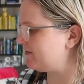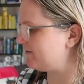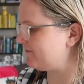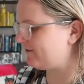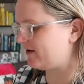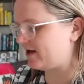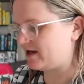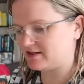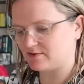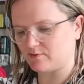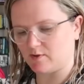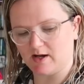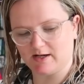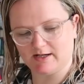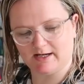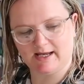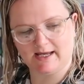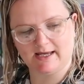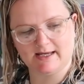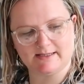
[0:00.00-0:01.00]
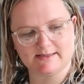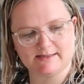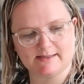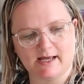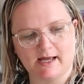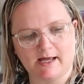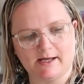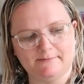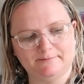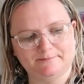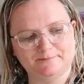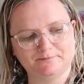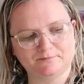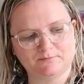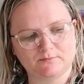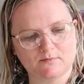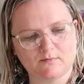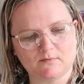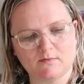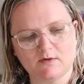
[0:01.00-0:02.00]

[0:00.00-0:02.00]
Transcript: And the first one is um,